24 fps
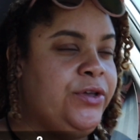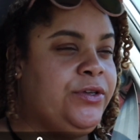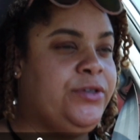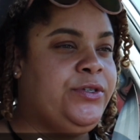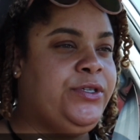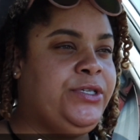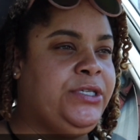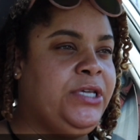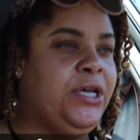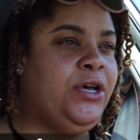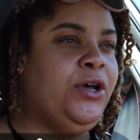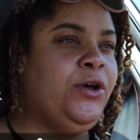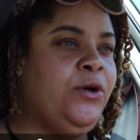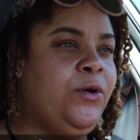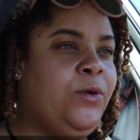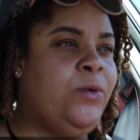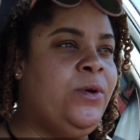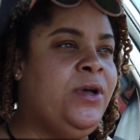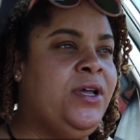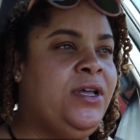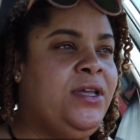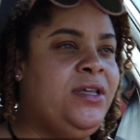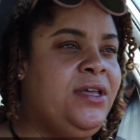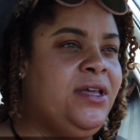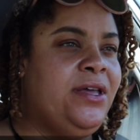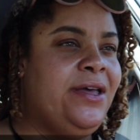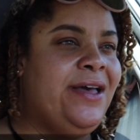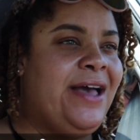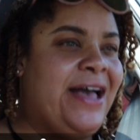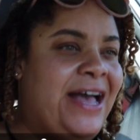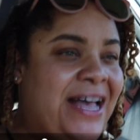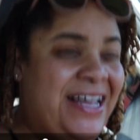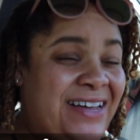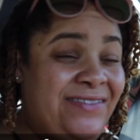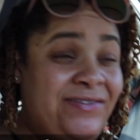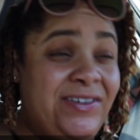So
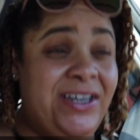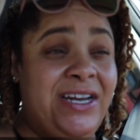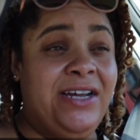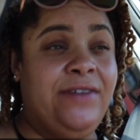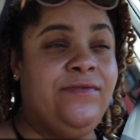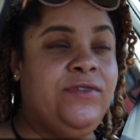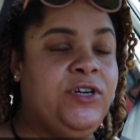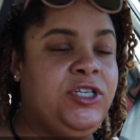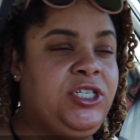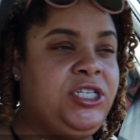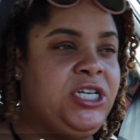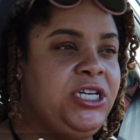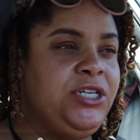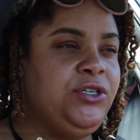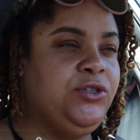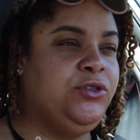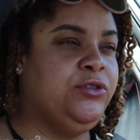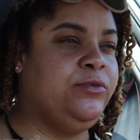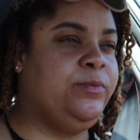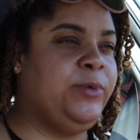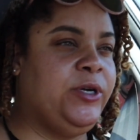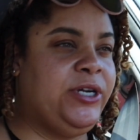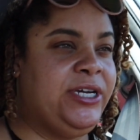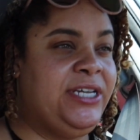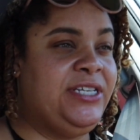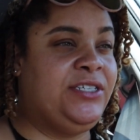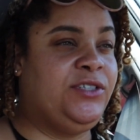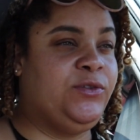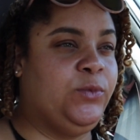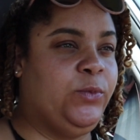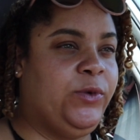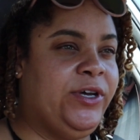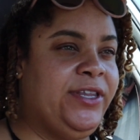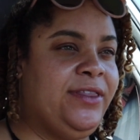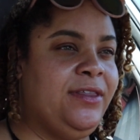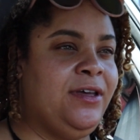I've never done
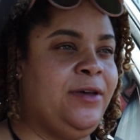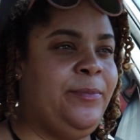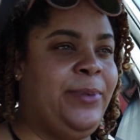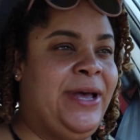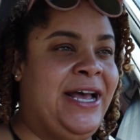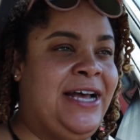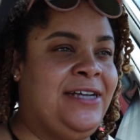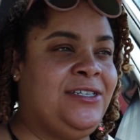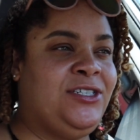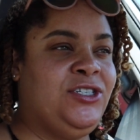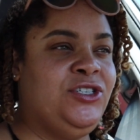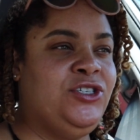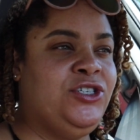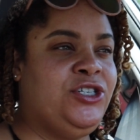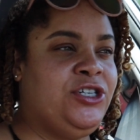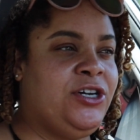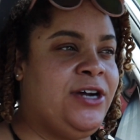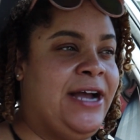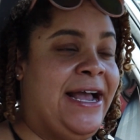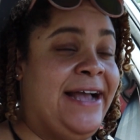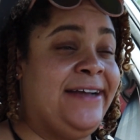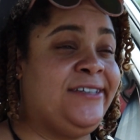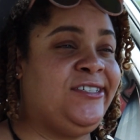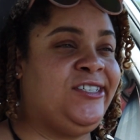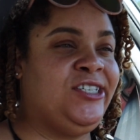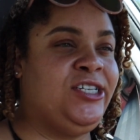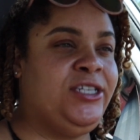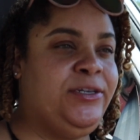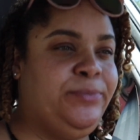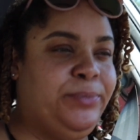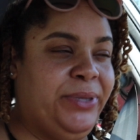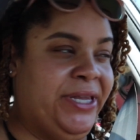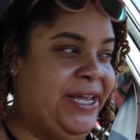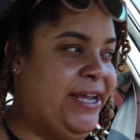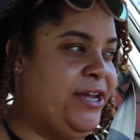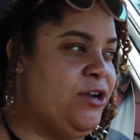UberEATS with a passenger. I actually
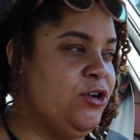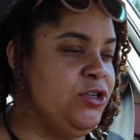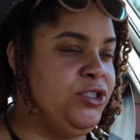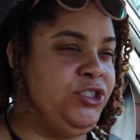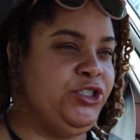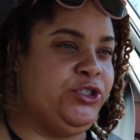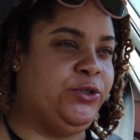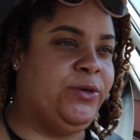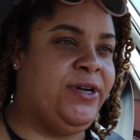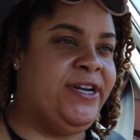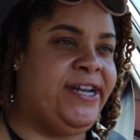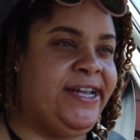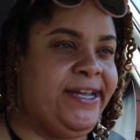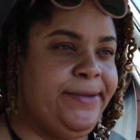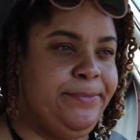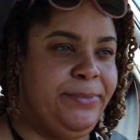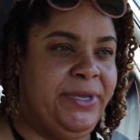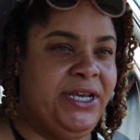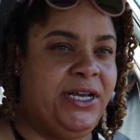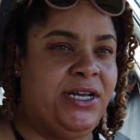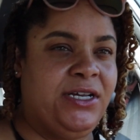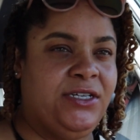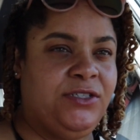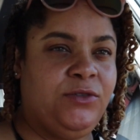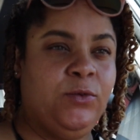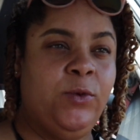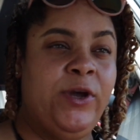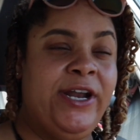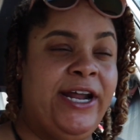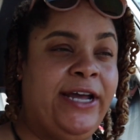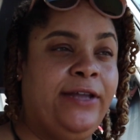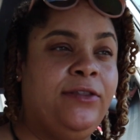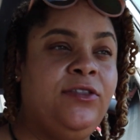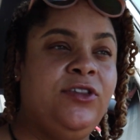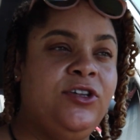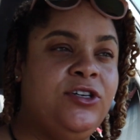plan on doing it because when
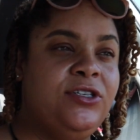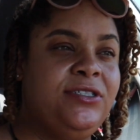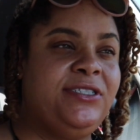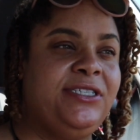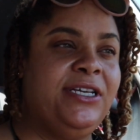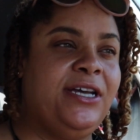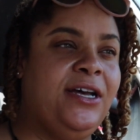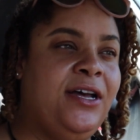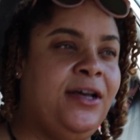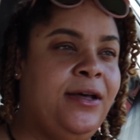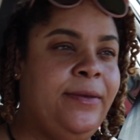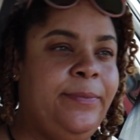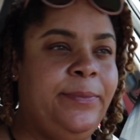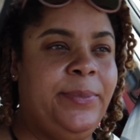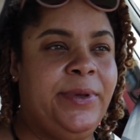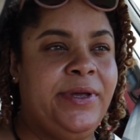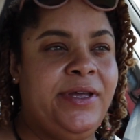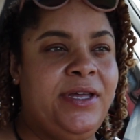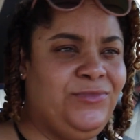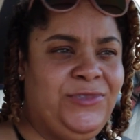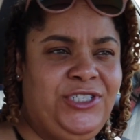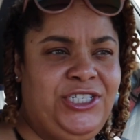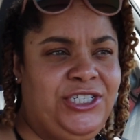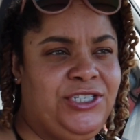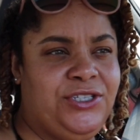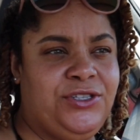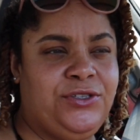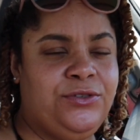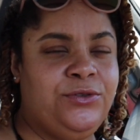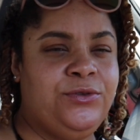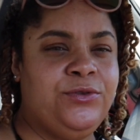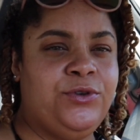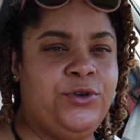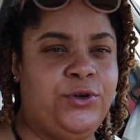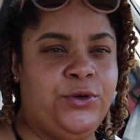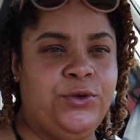I looked up just
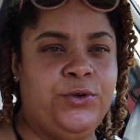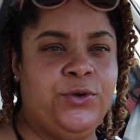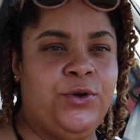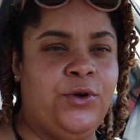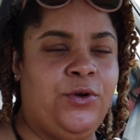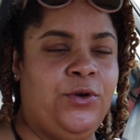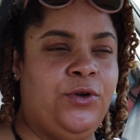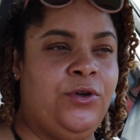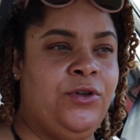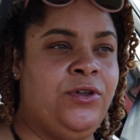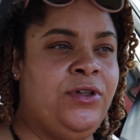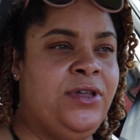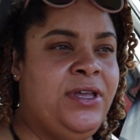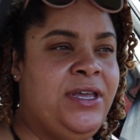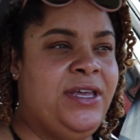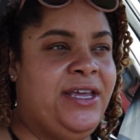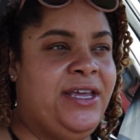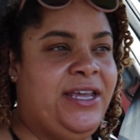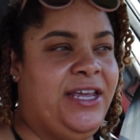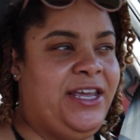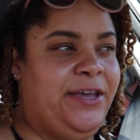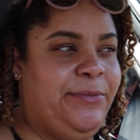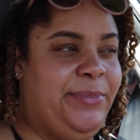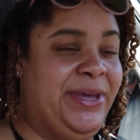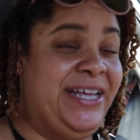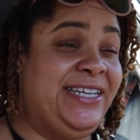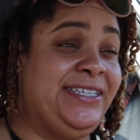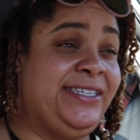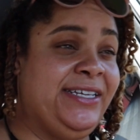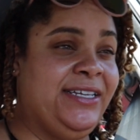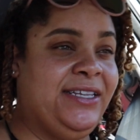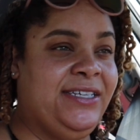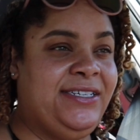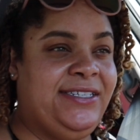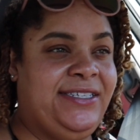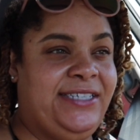through Google, it
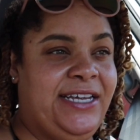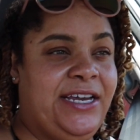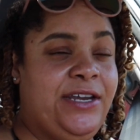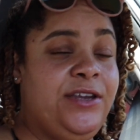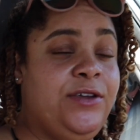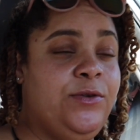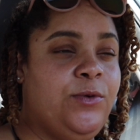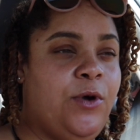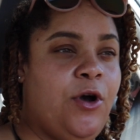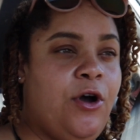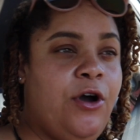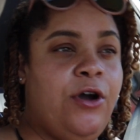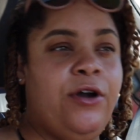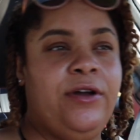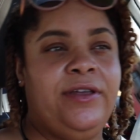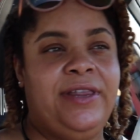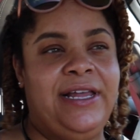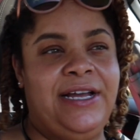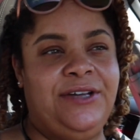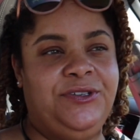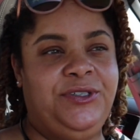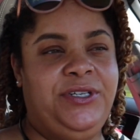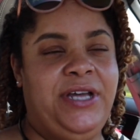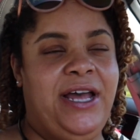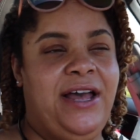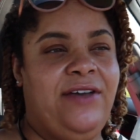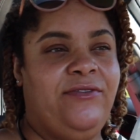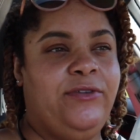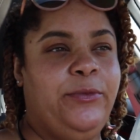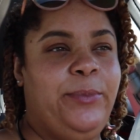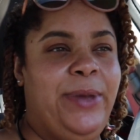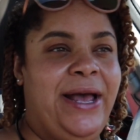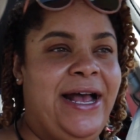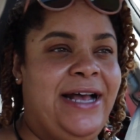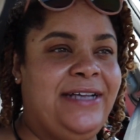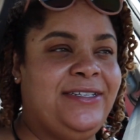basically said you are allowed to have
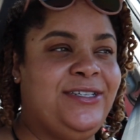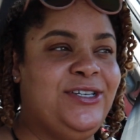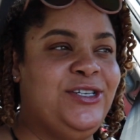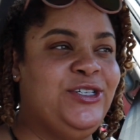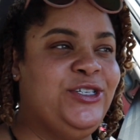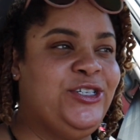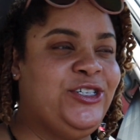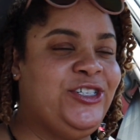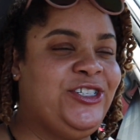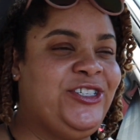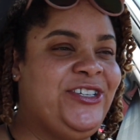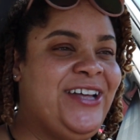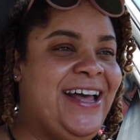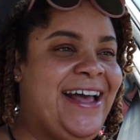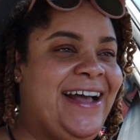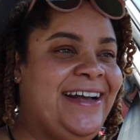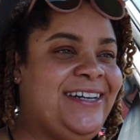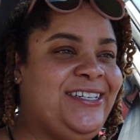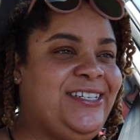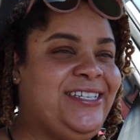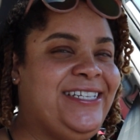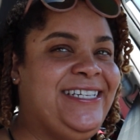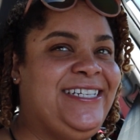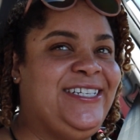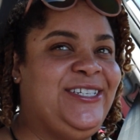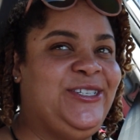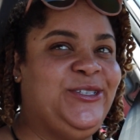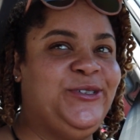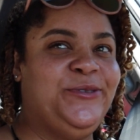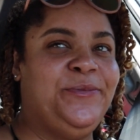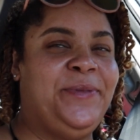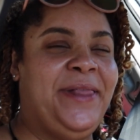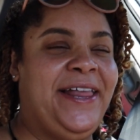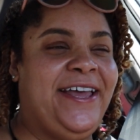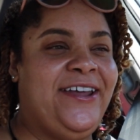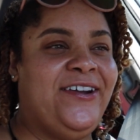a passenger. So I actually
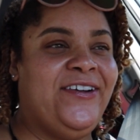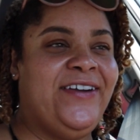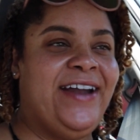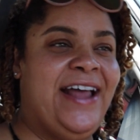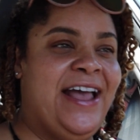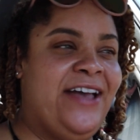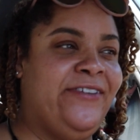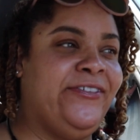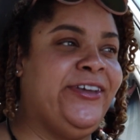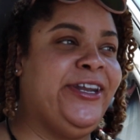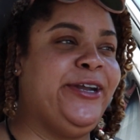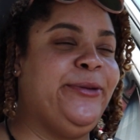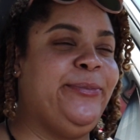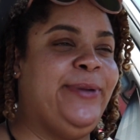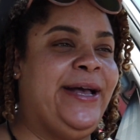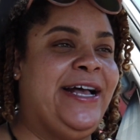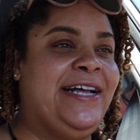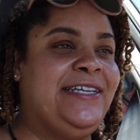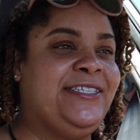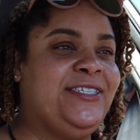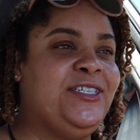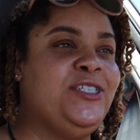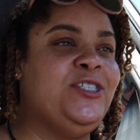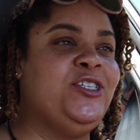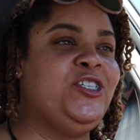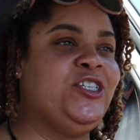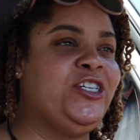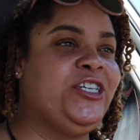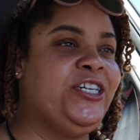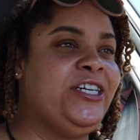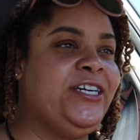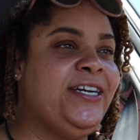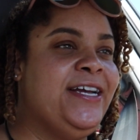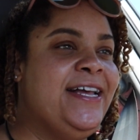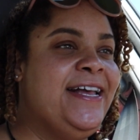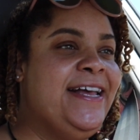do plan on having a
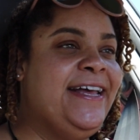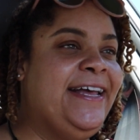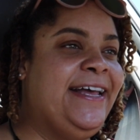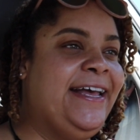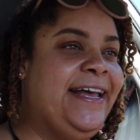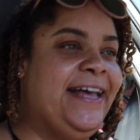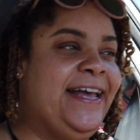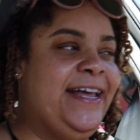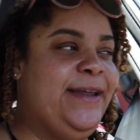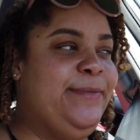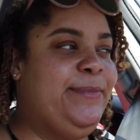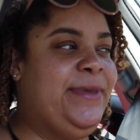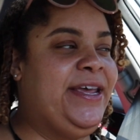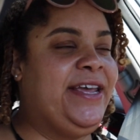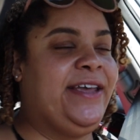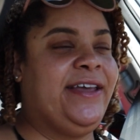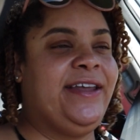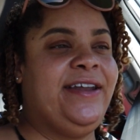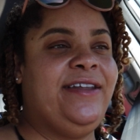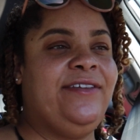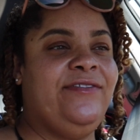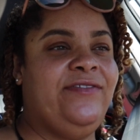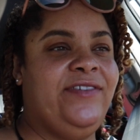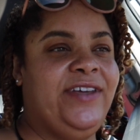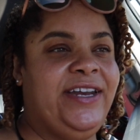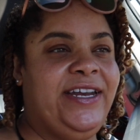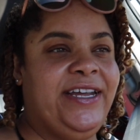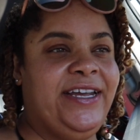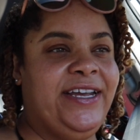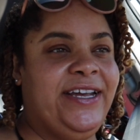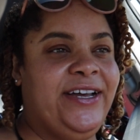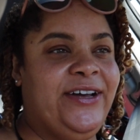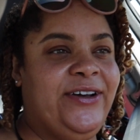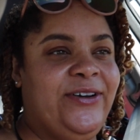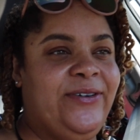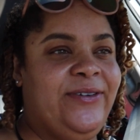passenger and making a
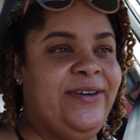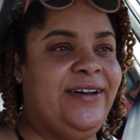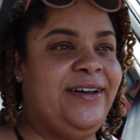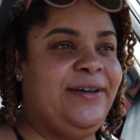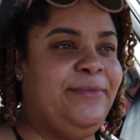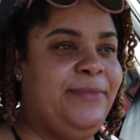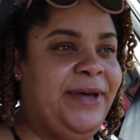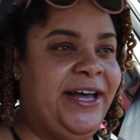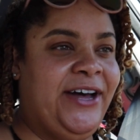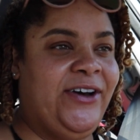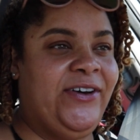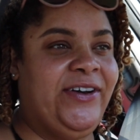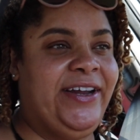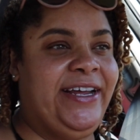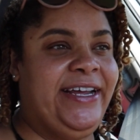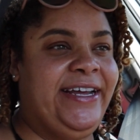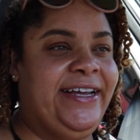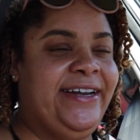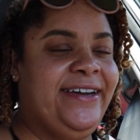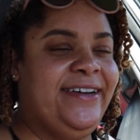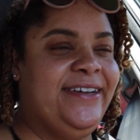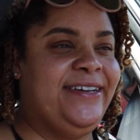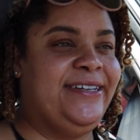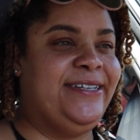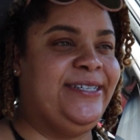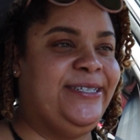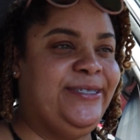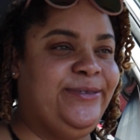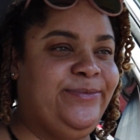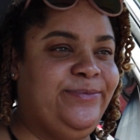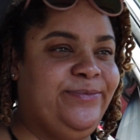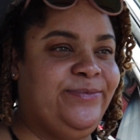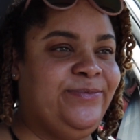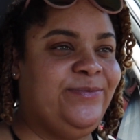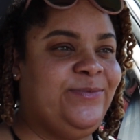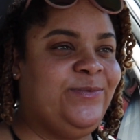video about it
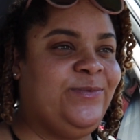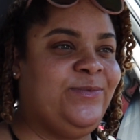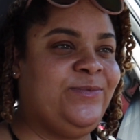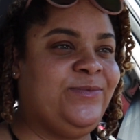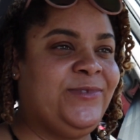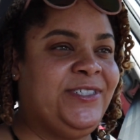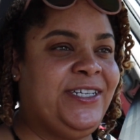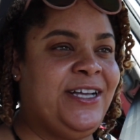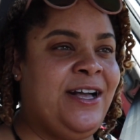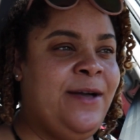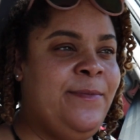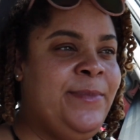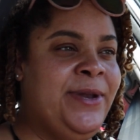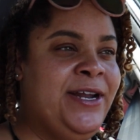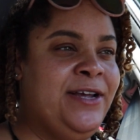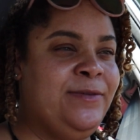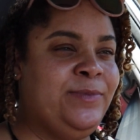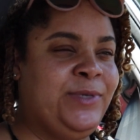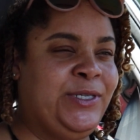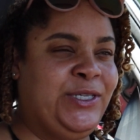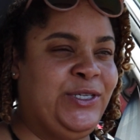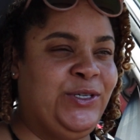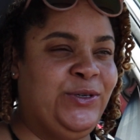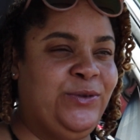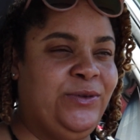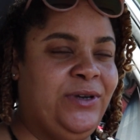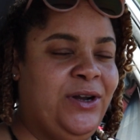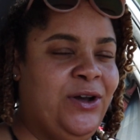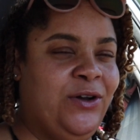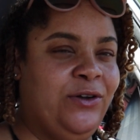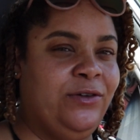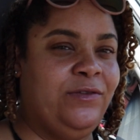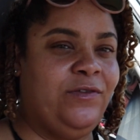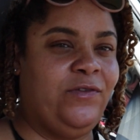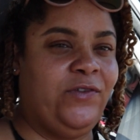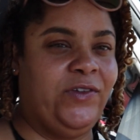coming up soon,
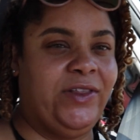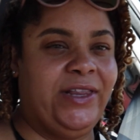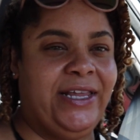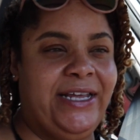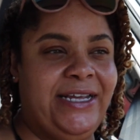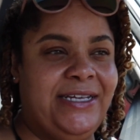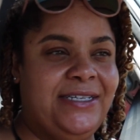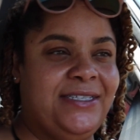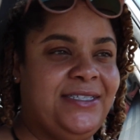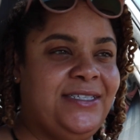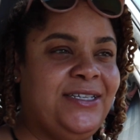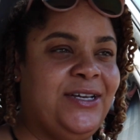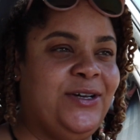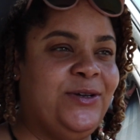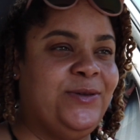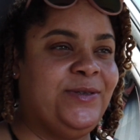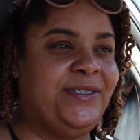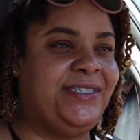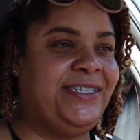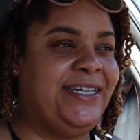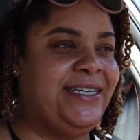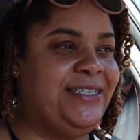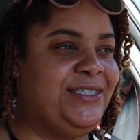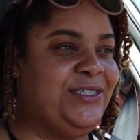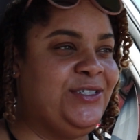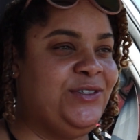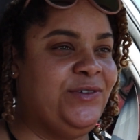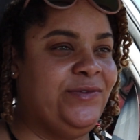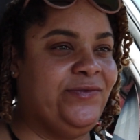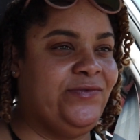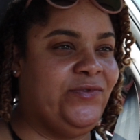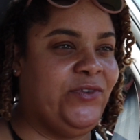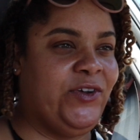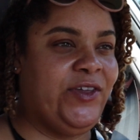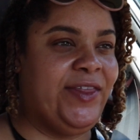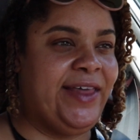hopefully. So stay
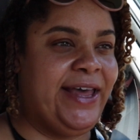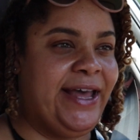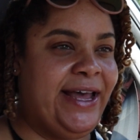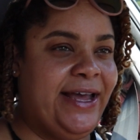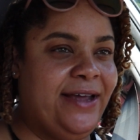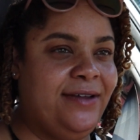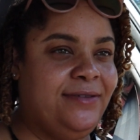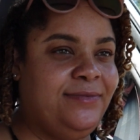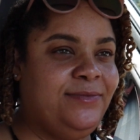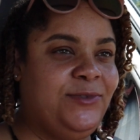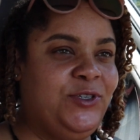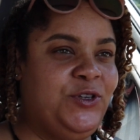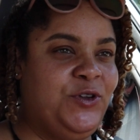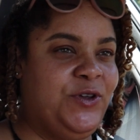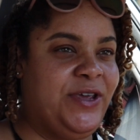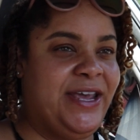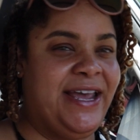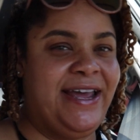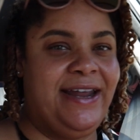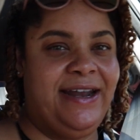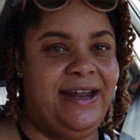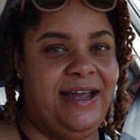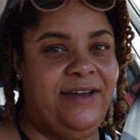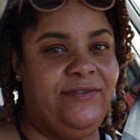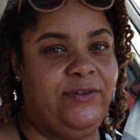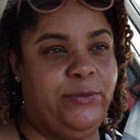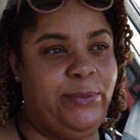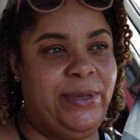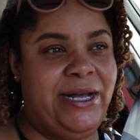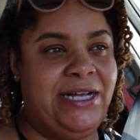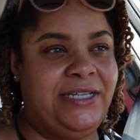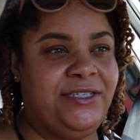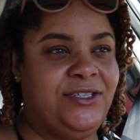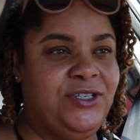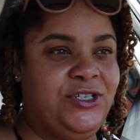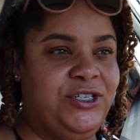tuned for that. You can have a
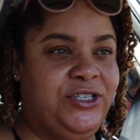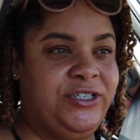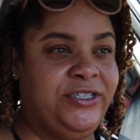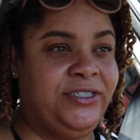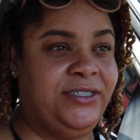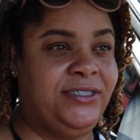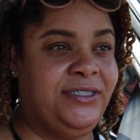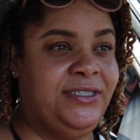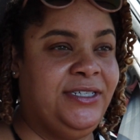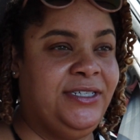passenger.